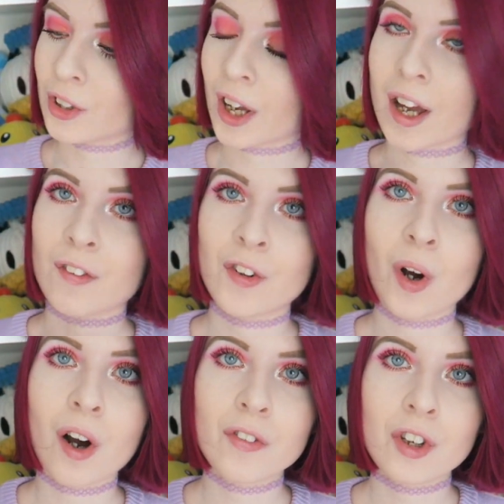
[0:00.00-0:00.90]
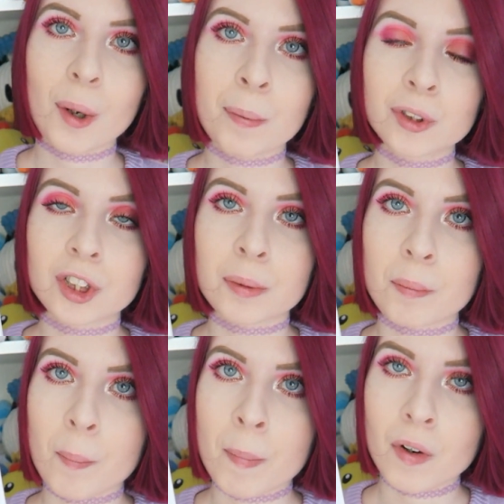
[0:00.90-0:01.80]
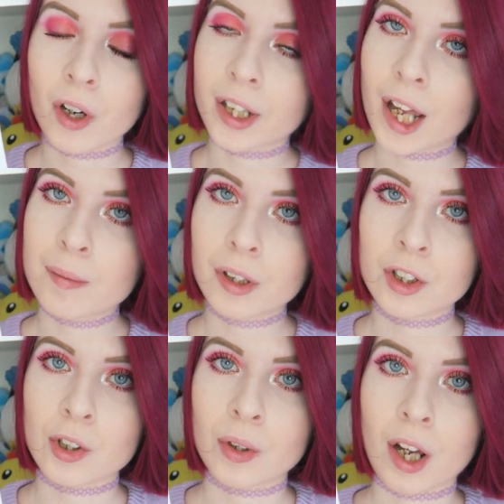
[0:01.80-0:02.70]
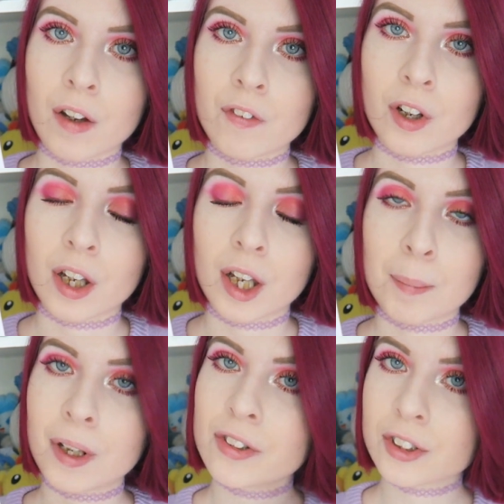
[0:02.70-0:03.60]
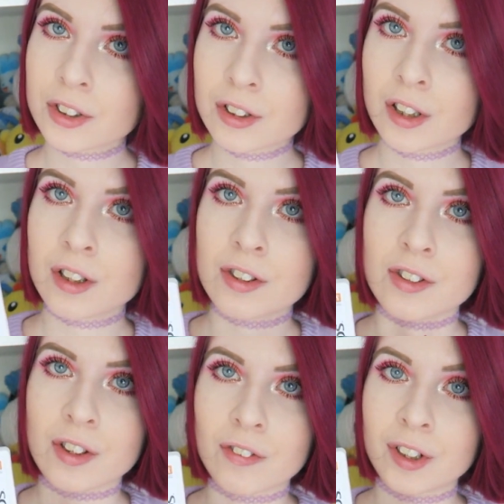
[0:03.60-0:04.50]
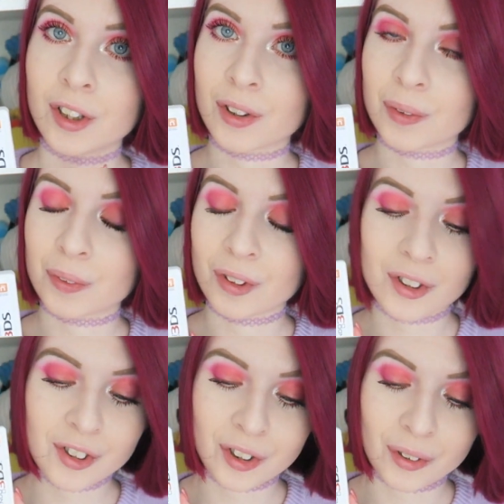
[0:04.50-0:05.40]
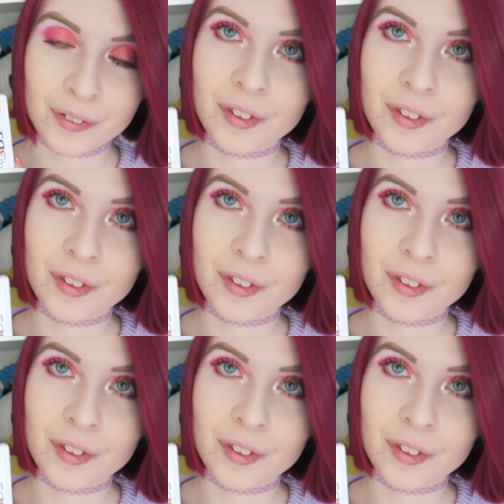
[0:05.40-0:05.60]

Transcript: So yeah, if you're after a Project Mirai game and you don't have a PlayStation, then this is definitely a good one to go